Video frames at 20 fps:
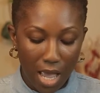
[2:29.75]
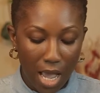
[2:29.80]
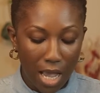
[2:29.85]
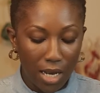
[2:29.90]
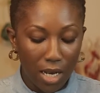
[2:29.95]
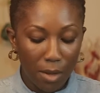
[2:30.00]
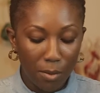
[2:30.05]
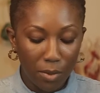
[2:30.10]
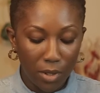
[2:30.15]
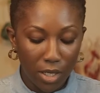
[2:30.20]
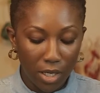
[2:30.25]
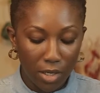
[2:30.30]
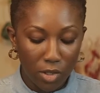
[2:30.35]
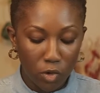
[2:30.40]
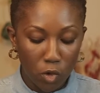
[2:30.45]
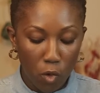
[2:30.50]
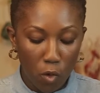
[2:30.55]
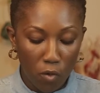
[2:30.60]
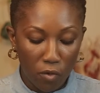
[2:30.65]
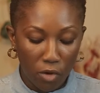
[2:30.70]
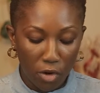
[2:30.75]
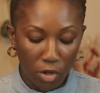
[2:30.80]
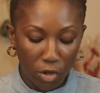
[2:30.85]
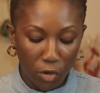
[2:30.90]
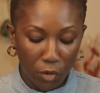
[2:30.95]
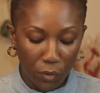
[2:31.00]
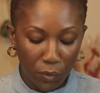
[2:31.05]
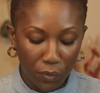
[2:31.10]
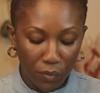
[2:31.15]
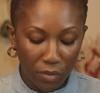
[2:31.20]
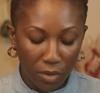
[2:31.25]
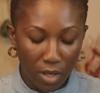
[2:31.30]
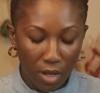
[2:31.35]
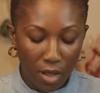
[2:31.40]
and appears over you.